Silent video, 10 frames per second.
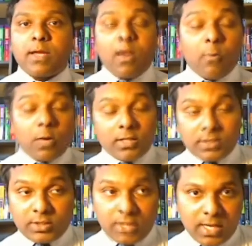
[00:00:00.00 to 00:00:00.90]
How are the
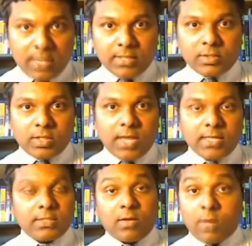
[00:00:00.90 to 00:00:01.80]
CNS
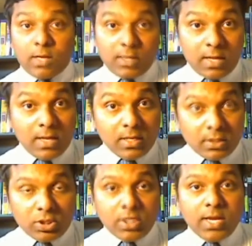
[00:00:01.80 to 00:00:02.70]
signs, how are the
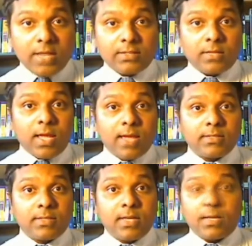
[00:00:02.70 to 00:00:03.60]
GI
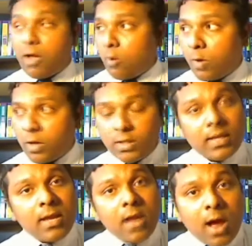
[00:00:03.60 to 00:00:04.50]
signs, and how are
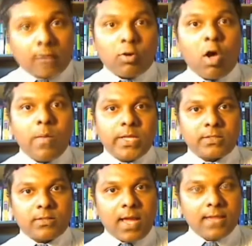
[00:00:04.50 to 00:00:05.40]
the
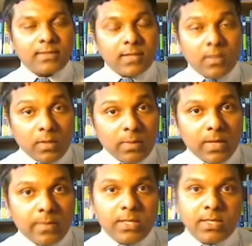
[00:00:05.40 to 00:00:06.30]
autonomic signs, how the
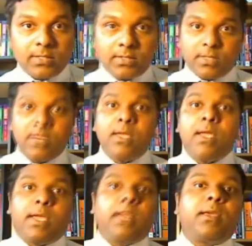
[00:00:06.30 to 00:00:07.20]
baby is uh,
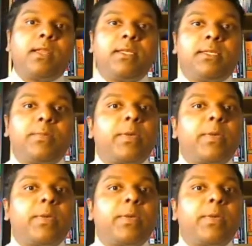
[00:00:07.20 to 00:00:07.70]
increasing.